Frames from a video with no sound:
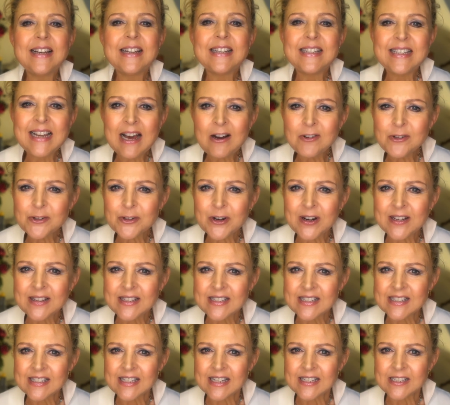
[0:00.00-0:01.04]
Now try
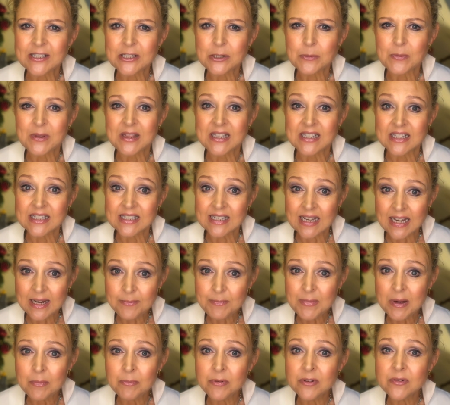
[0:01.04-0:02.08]
this sentence with the
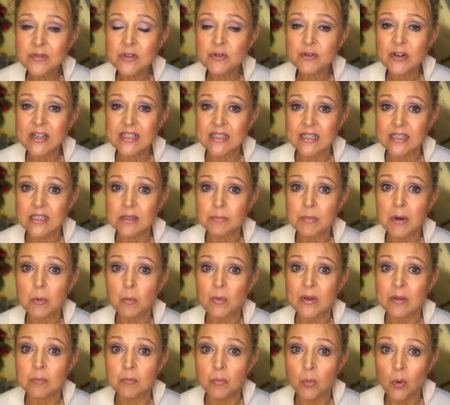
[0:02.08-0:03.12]
same number of stresses but
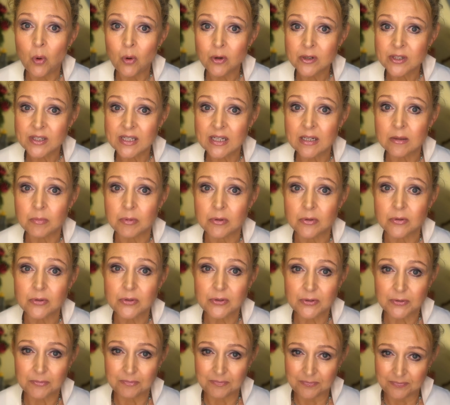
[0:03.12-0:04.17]
with more
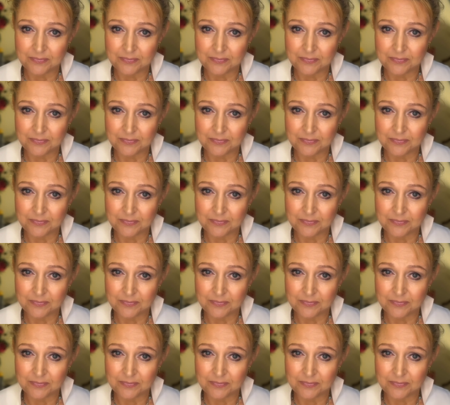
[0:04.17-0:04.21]
syllables.